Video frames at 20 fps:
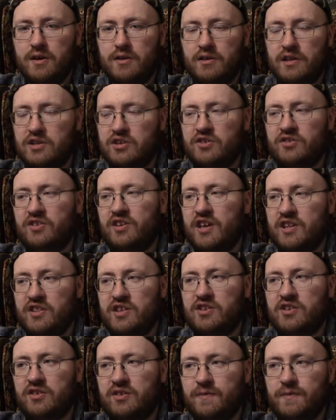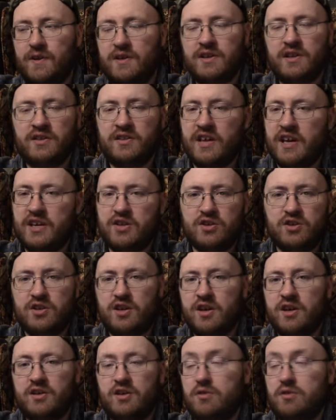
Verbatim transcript: They just say they just fucking take shit,